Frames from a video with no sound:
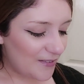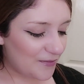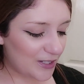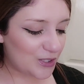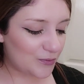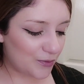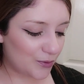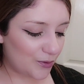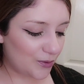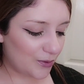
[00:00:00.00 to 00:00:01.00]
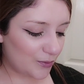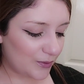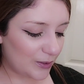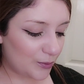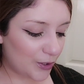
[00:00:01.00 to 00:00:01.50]
First of all,
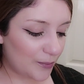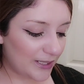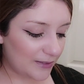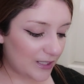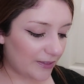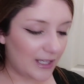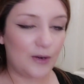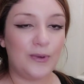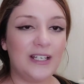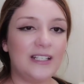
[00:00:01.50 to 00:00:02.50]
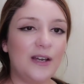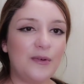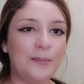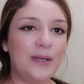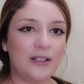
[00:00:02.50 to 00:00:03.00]
although we lived up there, we had
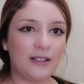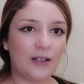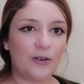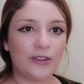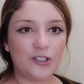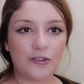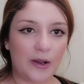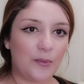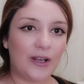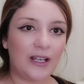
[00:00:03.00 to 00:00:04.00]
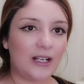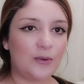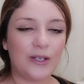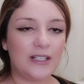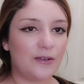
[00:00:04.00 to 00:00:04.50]
never been like on the tramway.
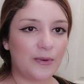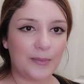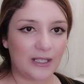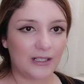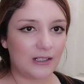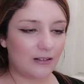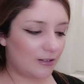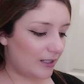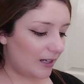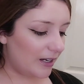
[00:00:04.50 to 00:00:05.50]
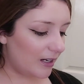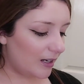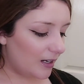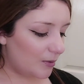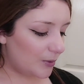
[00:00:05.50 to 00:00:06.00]
Like we had never been on it.
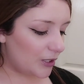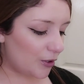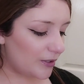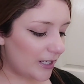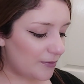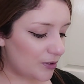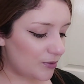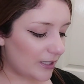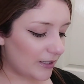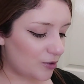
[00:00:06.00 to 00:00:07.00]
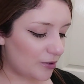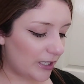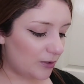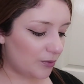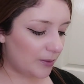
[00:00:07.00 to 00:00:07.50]
We'd only ever used like the
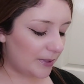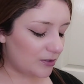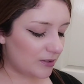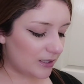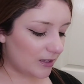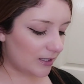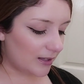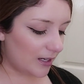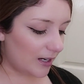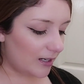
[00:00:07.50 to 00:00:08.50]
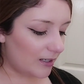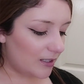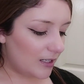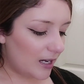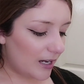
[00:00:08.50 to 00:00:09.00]
train or the bus or something like that.
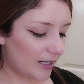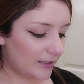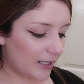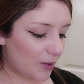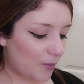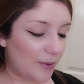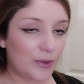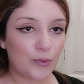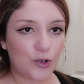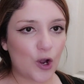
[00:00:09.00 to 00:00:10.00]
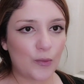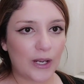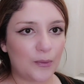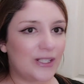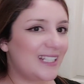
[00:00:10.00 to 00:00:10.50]
And like where we were
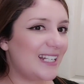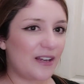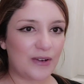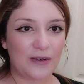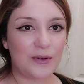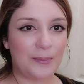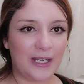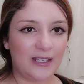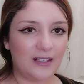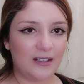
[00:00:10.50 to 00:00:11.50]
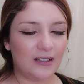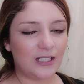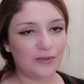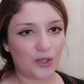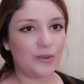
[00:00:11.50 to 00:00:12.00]
going, we'd never ever been,
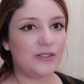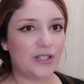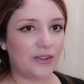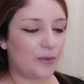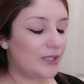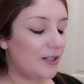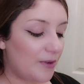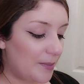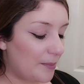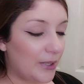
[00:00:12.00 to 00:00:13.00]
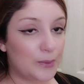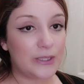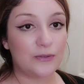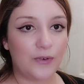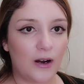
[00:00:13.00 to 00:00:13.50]
even though we lived out there, we'd never been, but it
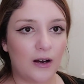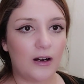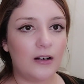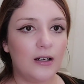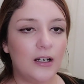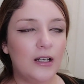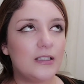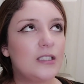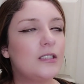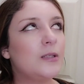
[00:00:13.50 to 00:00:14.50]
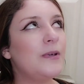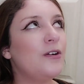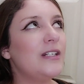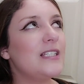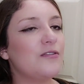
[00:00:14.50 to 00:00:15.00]
was far. To be honest,